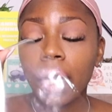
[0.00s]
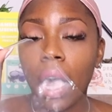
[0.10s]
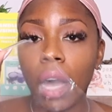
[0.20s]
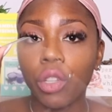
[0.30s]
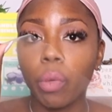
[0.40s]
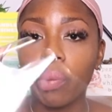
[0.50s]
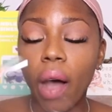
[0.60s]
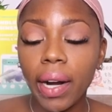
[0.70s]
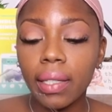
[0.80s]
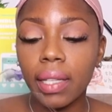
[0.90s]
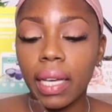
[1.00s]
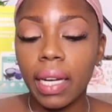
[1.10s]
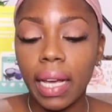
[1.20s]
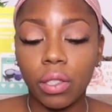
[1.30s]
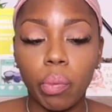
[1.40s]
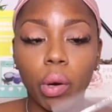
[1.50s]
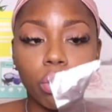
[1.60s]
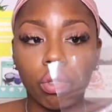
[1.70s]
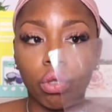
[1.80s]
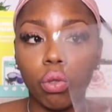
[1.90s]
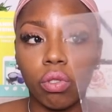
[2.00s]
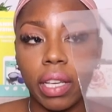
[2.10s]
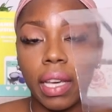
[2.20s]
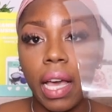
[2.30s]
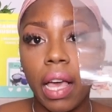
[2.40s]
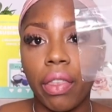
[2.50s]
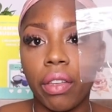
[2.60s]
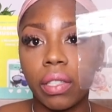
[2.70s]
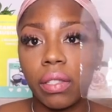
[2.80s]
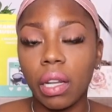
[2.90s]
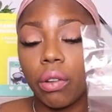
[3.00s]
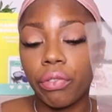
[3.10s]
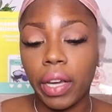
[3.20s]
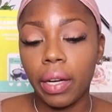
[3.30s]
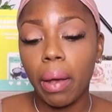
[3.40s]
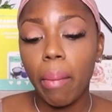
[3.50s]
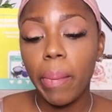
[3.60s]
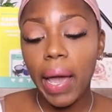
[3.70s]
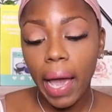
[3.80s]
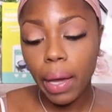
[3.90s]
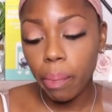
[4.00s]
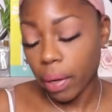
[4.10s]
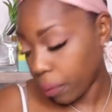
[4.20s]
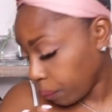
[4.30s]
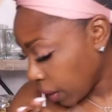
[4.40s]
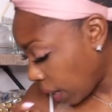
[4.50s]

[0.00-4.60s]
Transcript: uh, your products in as opposed to using the cellophane paper.